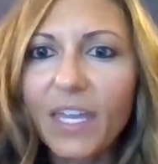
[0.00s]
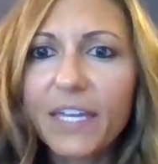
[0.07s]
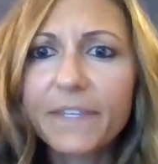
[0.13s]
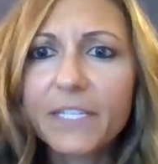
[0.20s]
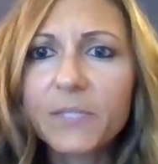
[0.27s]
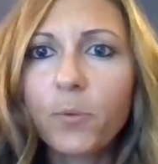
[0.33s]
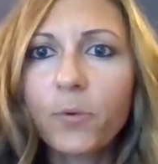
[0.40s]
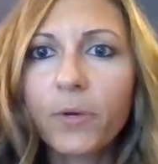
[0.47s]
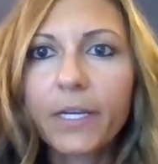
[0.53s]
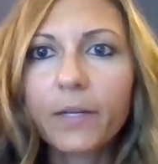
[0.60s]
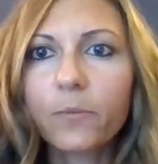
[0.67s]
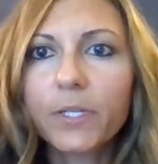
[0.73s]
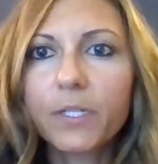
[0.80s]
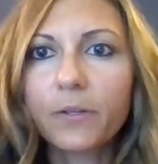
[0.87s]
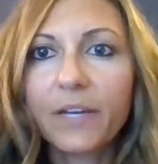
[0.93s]
At this
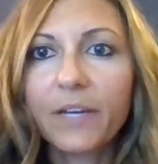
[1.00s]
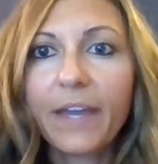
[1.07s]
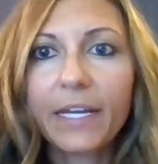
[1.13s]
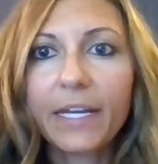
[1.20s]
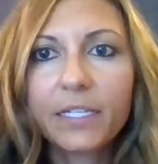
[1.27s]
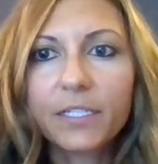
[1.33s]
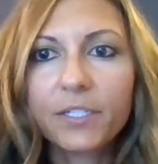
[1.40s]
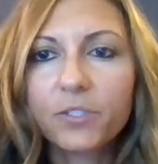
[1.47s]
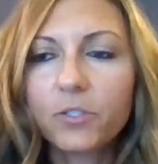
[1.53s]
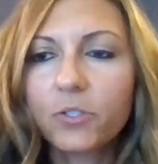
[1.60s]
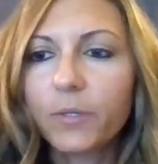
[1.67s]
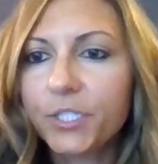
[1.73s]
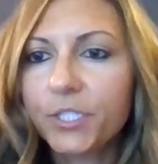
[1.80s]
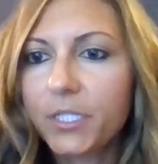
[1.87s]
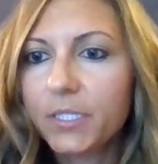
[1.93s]
point, we don't have any additional
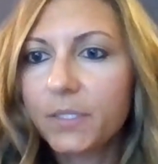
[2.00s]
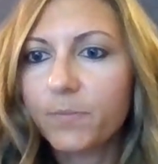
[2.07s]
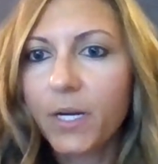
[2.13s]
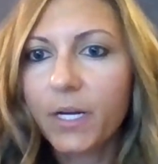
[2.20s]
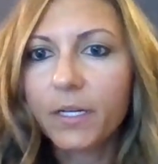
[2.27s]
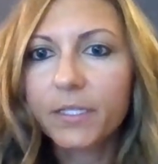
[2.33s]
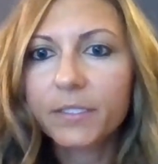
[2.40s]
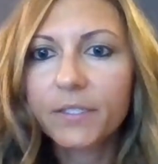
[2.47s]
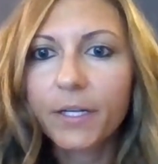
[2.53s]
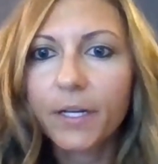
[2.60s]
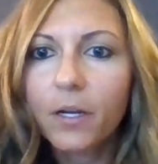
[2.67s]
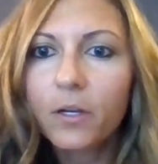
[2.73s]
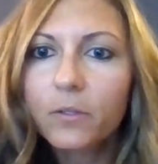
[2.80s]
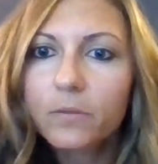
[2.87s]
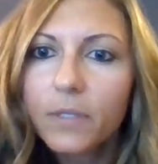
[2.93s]
questions. Mark, is there,
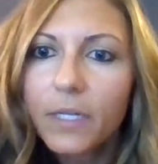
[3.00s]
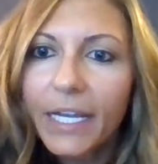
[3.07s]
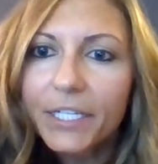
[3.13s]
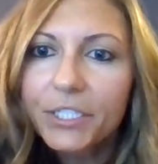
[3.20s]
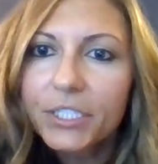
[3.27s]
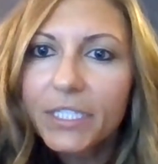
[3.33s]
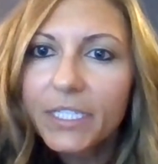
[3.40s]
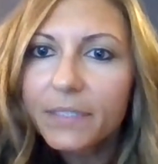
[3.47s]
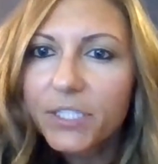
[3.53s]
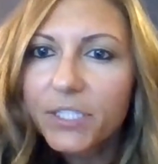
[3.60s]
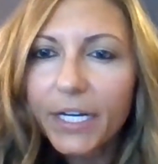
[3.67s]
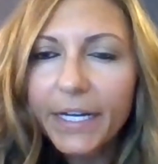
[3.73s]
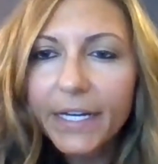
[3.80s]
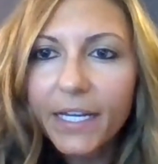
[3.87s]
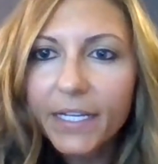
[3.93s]
oh, actually,
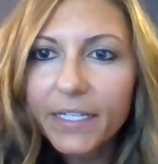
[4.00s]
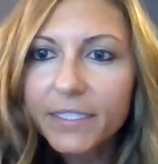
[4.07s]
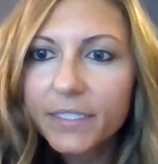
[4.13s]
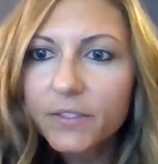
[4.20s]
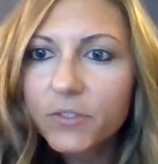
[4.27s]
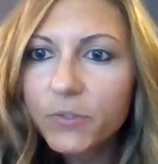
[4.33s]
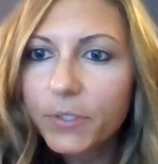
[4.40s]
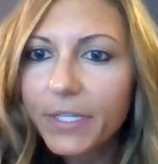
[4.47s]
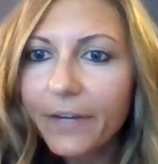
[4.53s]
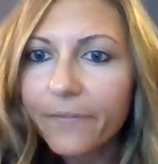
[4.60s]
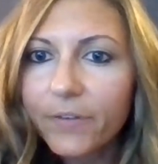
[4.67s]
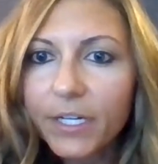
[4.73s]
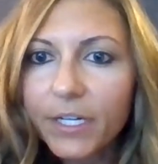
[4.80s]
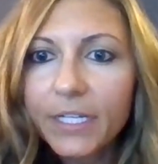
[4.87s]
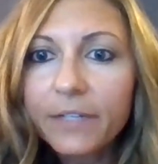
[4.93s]
sorry, I didn't scroll
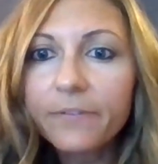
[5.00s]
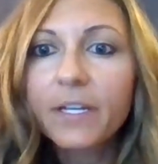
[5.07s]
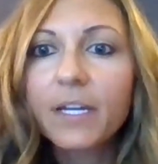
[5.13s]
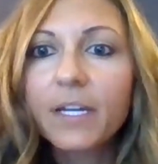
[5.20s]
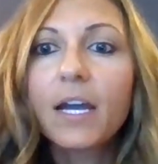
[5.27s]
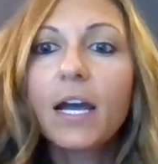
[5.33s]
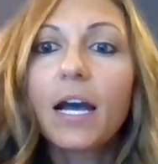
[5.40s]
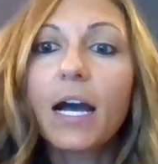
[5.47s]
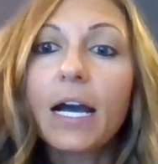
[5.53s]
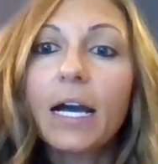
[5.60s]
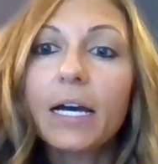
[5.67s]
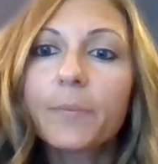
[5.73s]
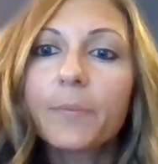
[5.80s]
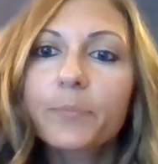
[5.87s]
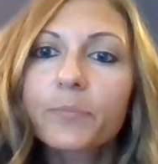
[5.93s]
down far enough.
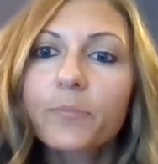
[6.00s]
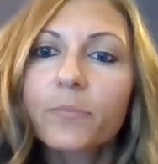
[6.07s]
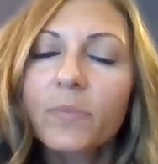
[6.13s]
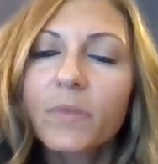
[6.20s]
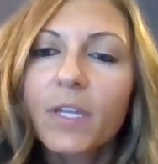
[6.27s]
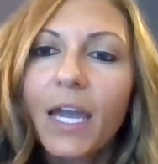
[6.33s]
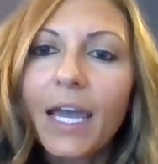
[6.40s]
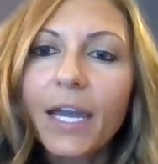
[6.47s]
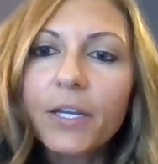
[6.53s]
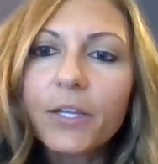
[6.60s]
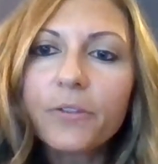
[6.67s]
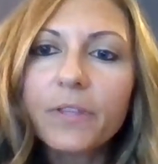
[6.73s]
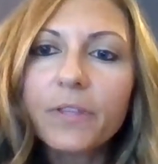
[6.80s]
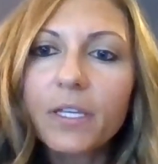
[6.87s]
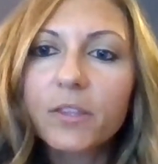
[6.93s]
How do
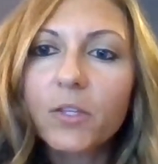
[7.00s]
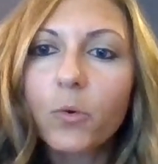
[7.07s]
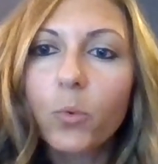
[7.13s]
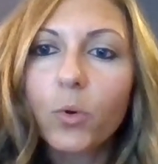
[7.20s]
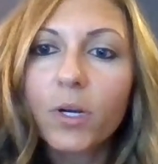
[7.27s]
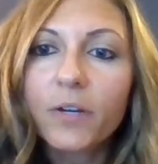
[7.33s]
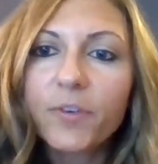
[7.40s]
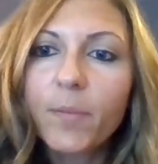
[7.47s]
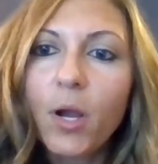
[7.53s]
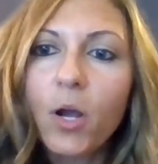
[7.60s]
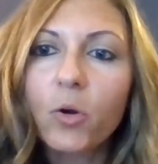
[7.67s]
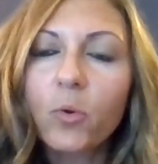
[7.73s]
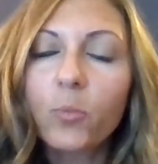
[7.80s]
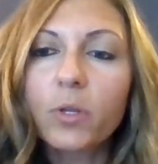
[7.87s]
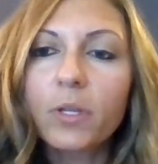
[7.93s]
you think the work from
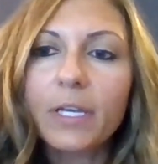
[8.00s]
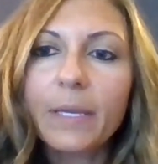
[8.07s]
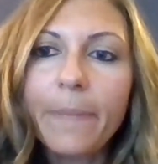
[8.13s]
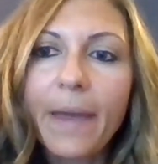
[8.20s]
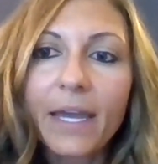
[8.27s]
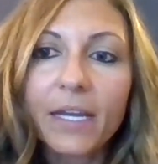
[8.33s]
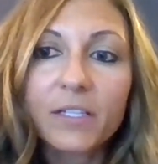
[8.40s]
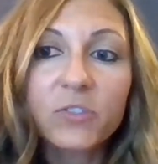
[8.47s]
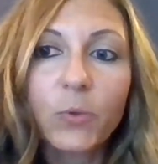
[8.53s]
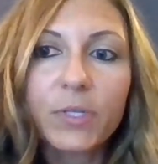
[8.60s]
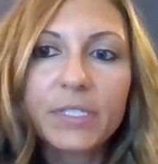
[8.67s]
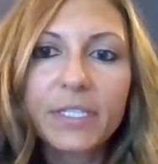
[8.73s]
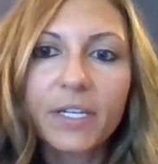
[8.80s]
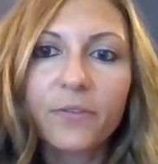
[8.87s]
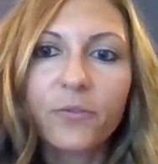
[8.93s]
home will impact
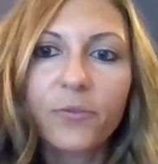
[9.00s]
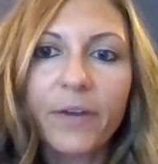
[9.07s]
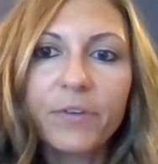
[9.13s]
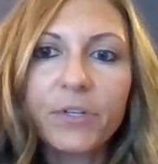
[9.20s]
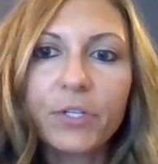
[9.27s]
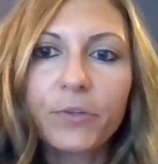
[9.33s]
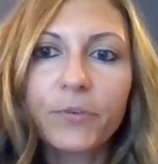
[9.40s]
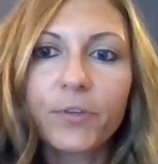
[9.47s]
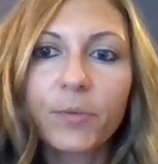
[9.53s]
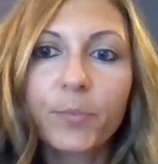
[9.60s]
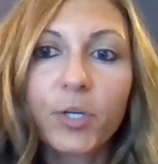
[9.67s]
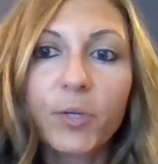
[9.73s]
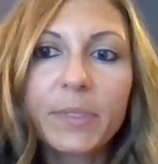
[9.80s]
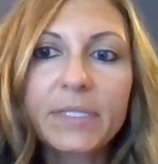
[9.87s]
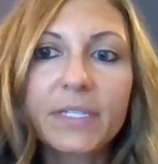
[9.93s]
sourcing of revenue for
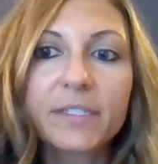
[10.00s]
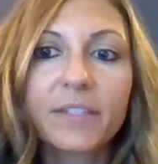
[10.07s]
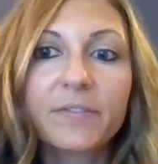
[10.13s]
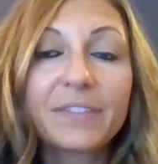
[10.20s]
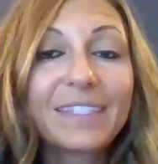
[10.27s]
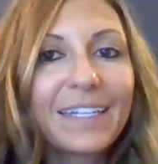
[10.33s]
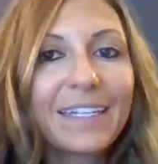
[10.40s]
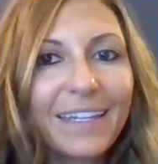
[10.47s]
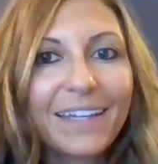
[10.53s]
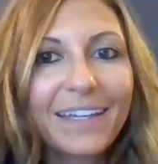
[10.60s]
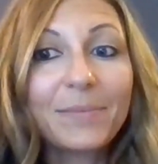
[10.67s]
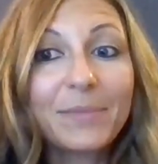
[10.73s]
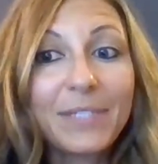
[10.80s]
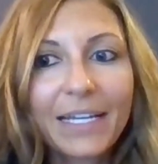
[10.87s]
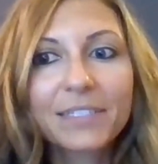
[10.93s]
purposes of city
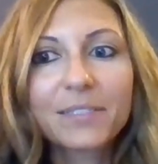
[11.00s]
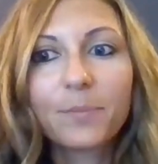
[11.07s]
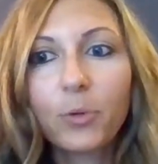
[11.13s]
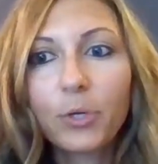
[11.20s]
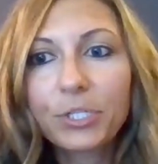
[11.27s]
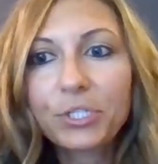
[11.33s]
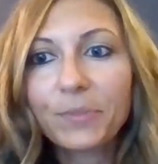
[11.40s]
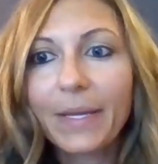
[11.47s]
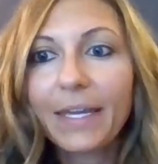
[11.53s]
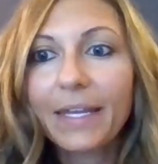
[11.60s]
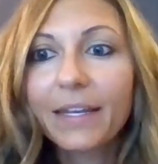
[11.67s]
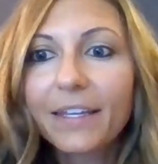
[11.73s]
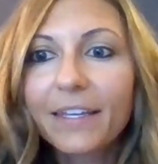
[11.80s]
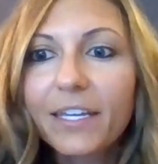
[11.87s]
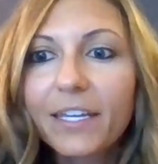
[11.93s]
income tax apportionment?